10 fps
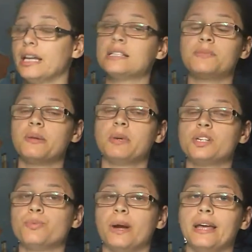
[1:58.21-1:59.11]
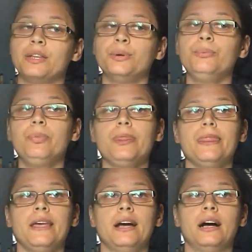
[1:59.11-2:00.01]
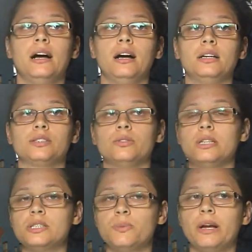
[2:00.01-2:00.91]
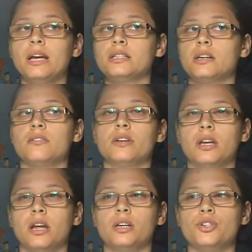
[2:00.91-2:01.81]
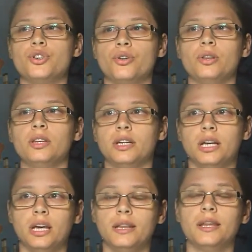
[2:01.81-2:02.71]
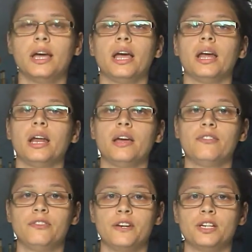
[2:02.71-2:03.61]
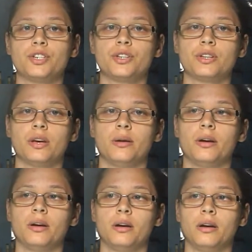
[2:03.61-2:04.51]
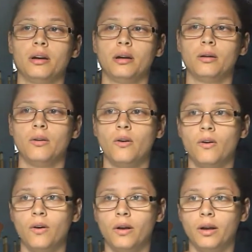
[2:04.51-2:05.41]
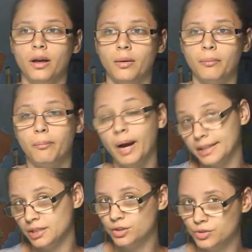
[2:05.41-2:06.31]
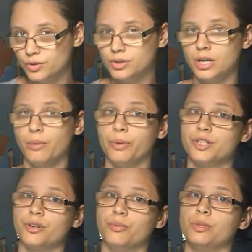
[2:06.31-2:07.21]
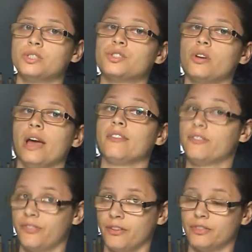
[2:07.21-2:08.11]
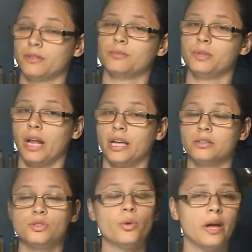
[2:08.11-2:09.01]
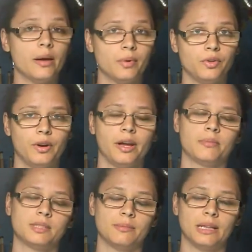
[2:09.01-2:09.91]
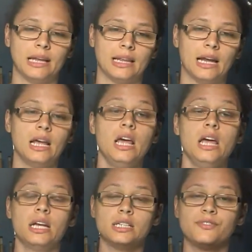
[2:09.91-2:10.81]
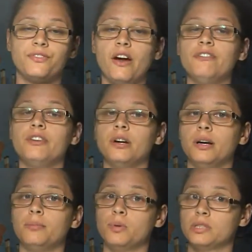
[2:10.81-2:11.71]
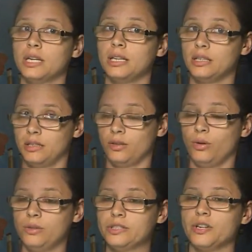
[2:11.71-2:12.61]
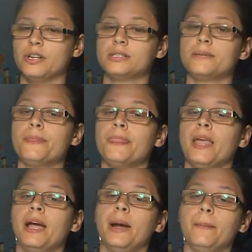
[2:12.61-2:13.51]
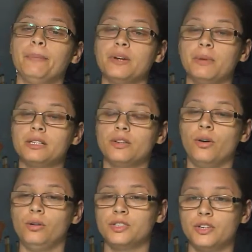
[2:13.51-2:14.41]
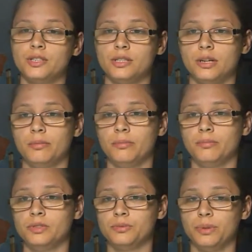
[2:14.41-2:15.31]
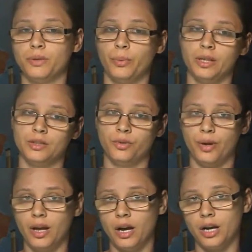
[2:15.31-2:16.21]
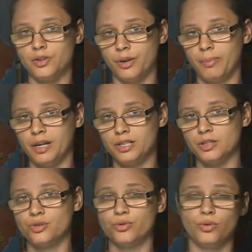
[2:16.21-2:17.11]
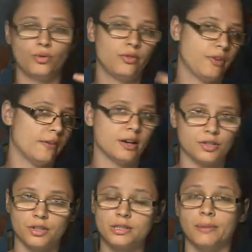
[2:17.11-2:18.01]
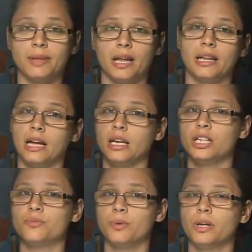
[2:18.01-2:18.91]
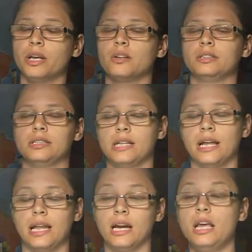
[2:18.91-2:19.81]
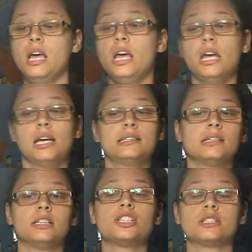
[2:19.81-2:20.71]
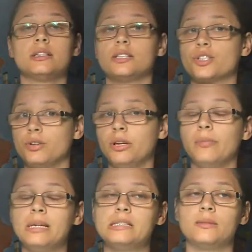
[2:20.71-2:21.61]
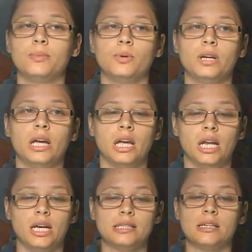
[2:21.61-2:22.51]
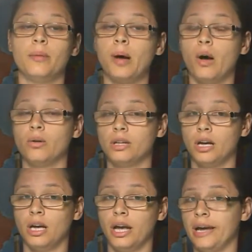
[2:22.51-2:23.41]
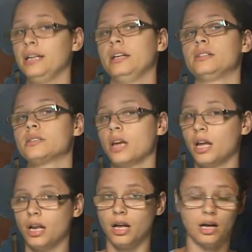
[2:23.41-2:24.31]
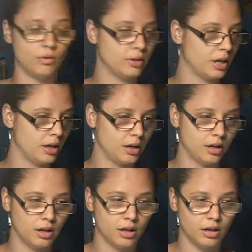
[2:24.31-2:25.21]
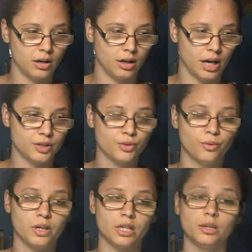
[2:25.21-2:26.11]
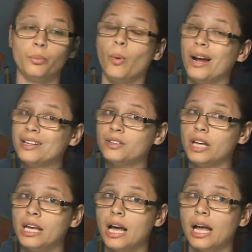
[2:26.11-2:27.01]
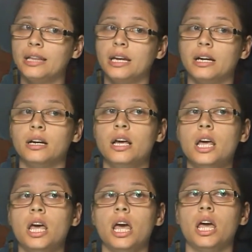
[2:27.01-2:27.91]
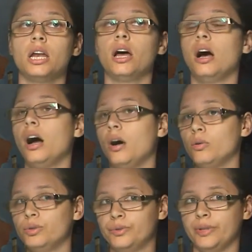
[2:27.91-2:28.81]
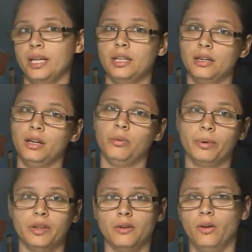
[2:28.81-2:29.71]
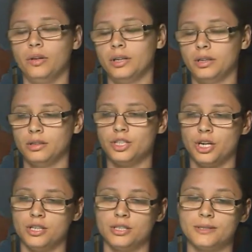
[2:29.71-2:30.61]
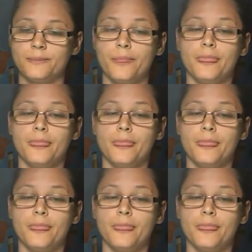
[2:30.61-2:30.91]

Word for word: That's pretty much what I do. Uh, so this one I started reading June thirtieth, and I finished uh, on um, Monday to Tuesday, which was July fifth, like two A M or three A M, something like that. There's five uh, books in the whole series, and pretty much the whole series is between three hundred pages to five hundred, something like that. Each book it contains like that. It's just a truly amazing book. It is about uh, aliens and how they uh, got to Earth, what did they got there, and how do they deal with all the changes.